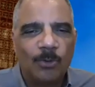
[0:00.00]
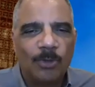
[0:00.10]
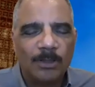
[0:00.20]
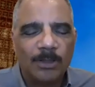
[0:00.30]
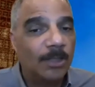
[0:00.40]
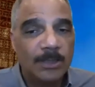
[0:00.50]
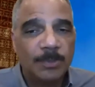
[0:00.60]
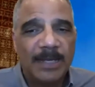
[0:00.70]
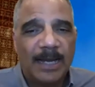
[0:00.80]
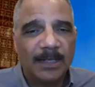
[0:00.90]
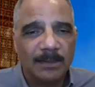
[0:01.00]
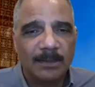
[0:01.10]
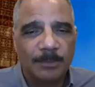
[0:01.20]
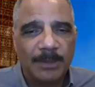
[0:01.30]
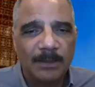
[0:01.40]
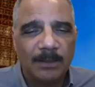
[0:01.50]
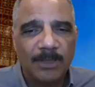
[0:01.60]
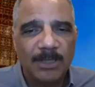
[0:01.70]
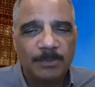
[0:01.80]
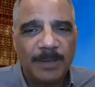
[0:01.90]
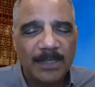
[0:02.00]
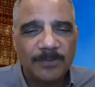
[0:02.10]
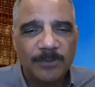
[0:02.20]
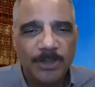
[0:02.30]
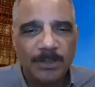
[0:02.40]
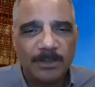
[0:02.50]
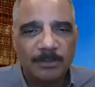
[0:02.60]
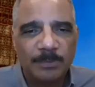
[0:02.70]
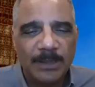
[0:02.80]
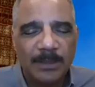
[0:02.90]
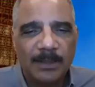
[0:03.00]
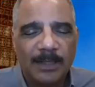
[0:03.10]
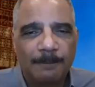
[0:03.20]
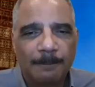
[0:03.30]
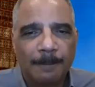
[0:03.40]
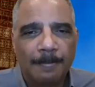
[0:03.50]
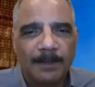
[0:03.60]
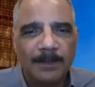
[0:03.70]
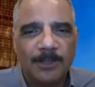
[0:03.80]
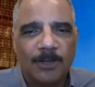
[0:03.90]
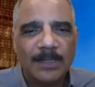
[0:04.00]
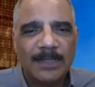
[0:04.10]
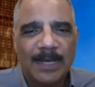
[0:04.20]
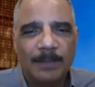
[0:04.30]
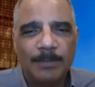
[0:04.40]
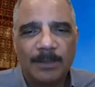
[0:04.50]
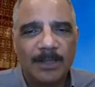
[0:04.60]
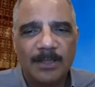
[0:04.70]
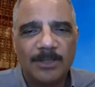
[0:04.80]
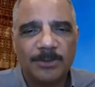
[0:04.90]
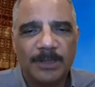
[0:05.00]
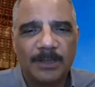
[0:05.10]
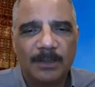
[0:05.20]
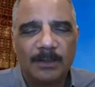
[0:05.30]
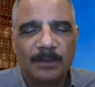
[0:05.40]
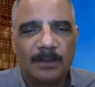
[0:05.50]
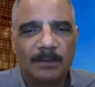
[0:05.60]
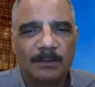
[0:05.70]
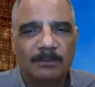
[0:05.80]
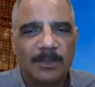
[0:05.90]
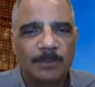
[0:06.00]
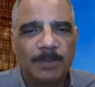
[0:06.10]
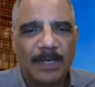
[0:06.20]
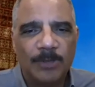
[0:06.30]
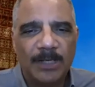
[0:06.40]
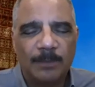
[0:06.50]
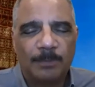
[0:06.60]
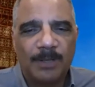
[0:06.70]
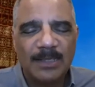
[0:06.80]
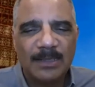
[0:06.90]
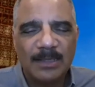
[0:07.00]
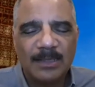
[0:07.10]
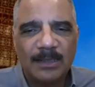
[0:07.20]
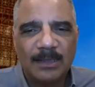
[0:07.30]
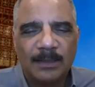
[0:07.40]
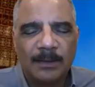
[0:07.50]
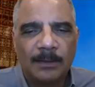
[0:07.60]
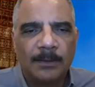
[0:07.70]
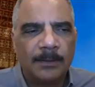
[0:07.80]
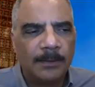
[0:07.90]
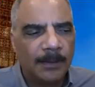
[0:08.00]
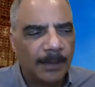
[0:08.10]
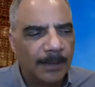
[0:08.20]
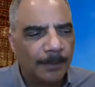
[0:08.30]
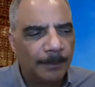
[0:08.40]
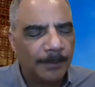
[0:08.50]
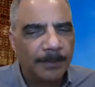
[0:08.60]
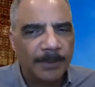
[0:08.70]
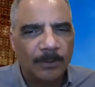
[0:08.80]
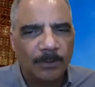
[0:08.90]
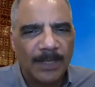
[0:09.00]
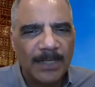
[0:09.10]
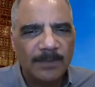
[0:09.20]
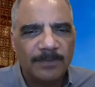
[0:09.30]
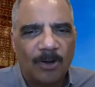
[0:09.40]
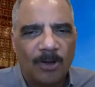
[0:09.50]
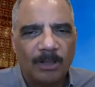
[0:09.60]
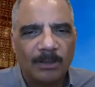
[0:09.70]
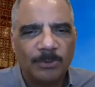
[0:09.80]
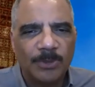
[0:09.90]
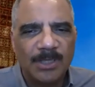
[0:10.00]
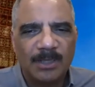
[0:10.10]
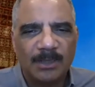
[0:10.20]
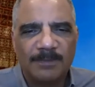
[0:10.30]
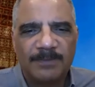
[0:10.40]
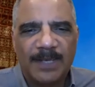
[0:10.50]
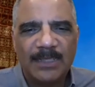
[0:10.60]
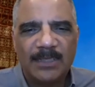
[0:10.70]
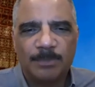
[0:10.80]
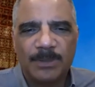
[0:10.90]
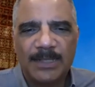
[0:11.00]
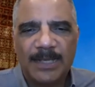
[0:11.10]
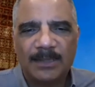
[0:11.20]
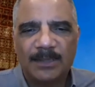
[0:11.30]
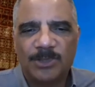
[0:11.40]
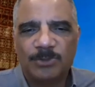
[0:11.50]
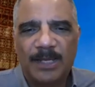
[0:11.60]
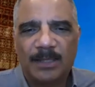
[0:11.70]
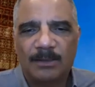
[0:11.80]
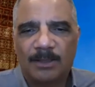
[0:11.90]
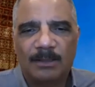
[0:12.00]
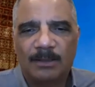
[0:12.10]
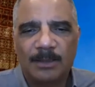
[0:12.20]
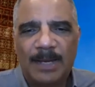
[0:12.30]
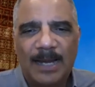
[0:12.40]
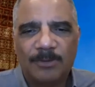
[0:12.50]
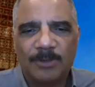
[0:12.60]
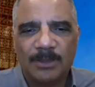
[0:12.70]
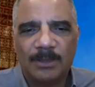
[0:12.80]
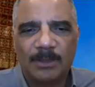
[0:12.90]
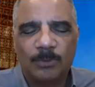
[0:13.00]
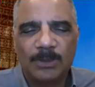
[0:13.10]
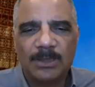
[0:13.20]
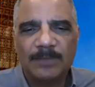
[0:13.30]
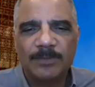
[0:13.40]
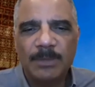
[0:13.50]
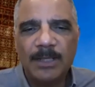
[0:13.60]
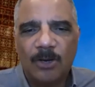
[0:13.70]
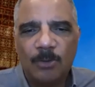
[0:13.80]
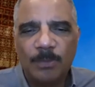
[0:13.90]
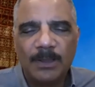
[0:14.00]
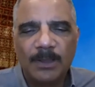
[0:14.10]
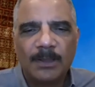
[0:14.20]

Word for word: Well, you know, let's be honest. I mean, you know, these past few years have been um, a dark time in our history. You know, despite winning the presidency, um, you know, last fall. We're still in a fight to protect and strengthen our, our democracy. You know, what's given me hope